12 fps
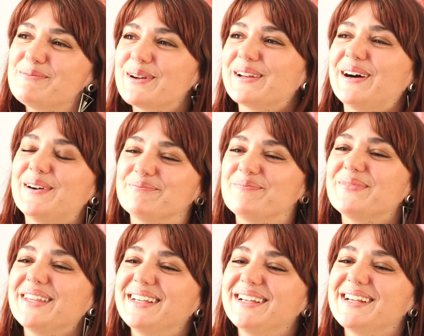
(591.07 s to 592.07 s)

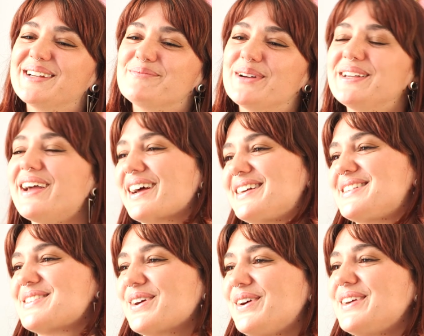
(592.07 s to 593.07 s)
But yeah,
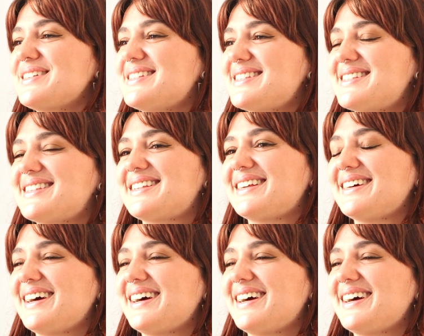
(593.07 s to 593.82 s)
so it's,